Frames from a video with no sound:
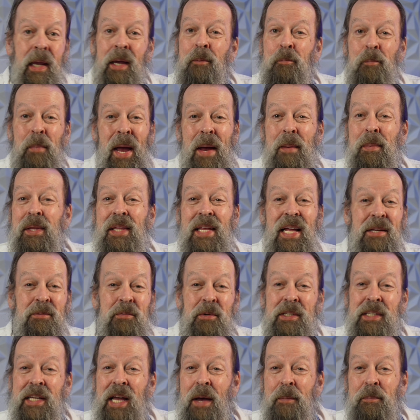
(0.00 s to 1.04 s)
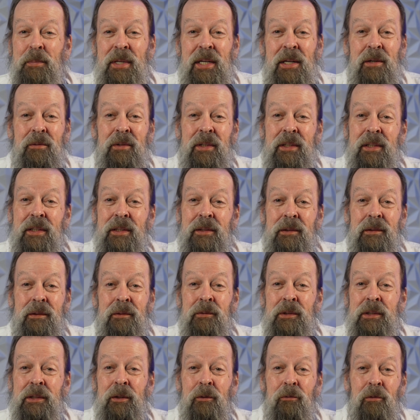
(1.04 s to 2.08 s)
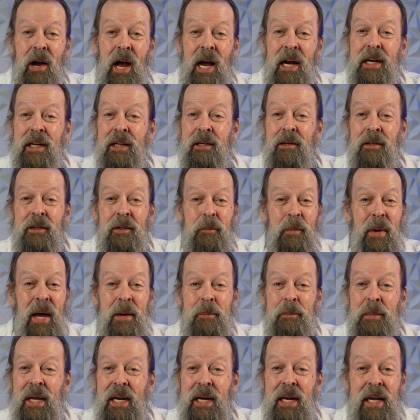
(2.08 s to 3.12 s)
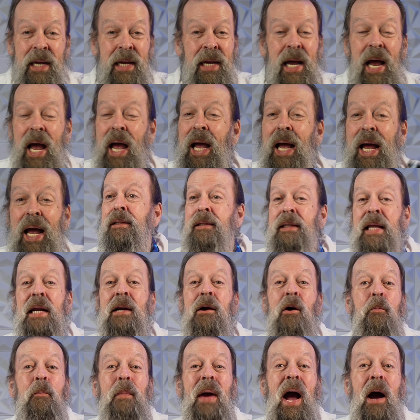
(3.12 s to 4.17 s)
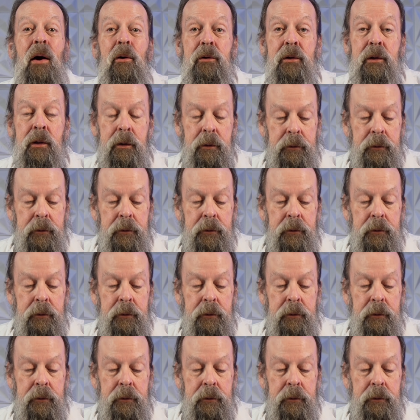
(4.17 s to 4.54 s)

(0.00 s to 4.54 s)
Maybe that's what's happening with the with the rocket on the Mac Mini. They don't mount.